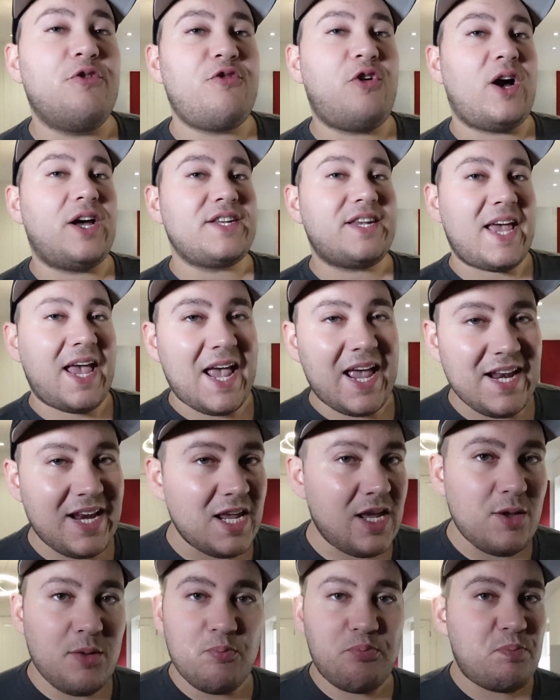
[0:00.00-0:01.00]
find
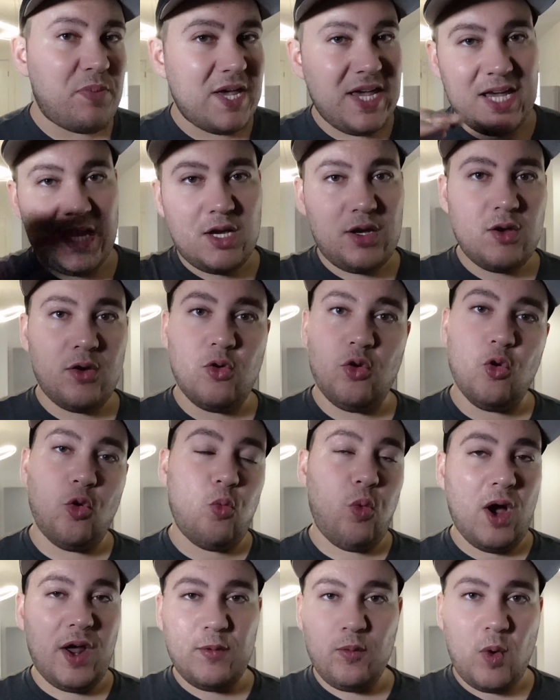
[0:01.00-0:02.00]
any peak or
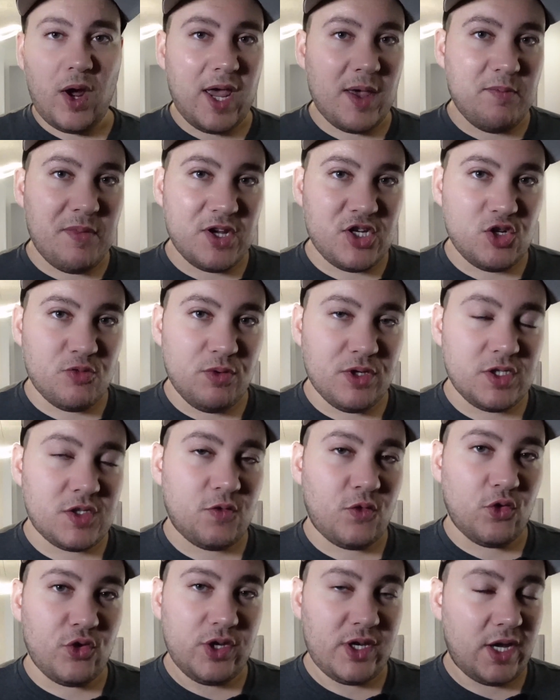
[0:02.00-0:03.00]
one-way measurements
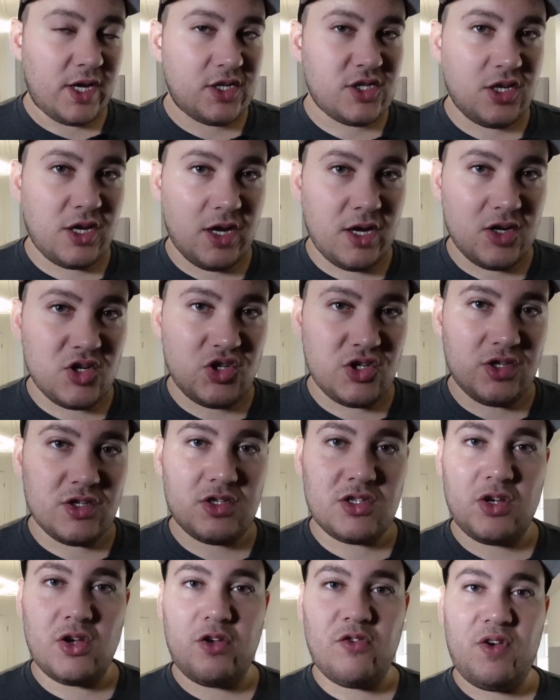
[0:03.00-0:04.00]
for the excursion,
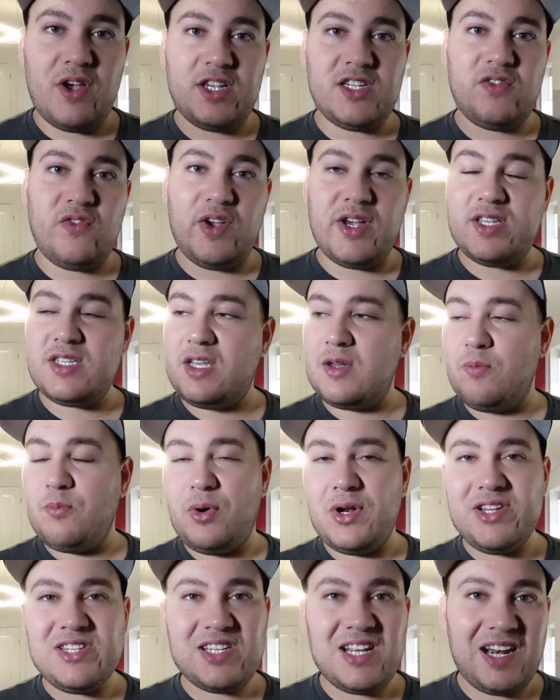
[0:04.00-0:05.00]
so if SVS can
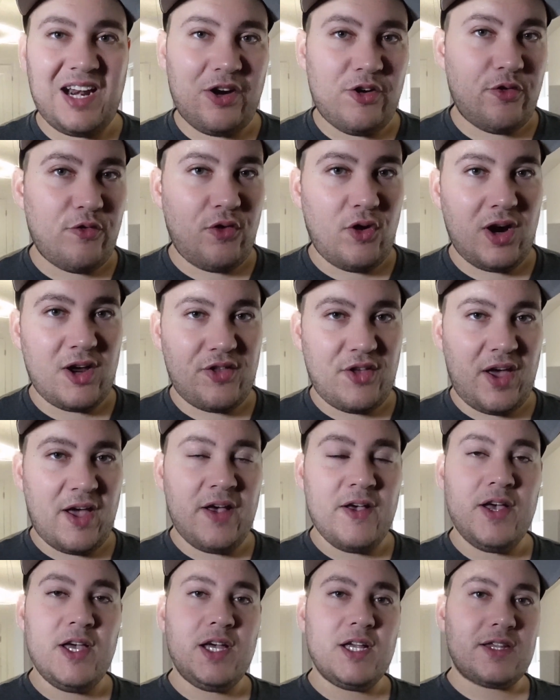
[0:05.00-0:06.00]
please clarify
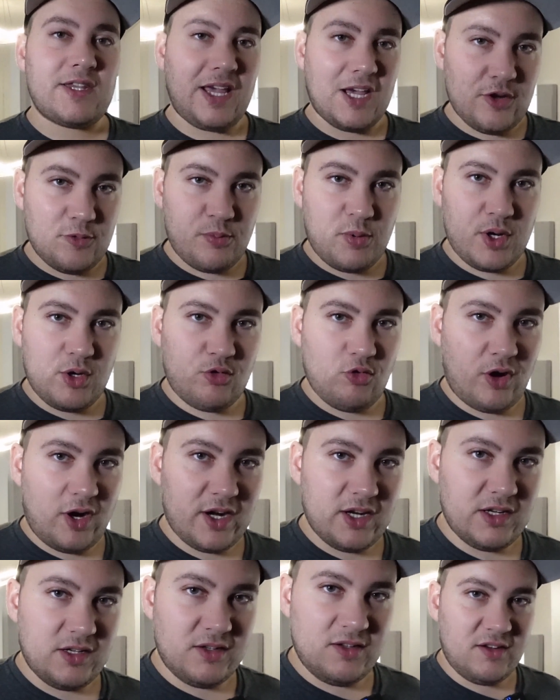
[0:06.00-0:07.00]
that, that would be
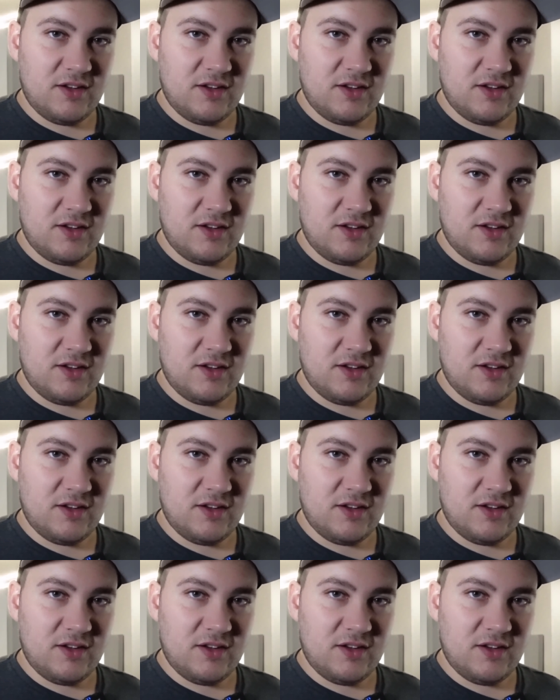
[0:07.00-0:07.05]
great.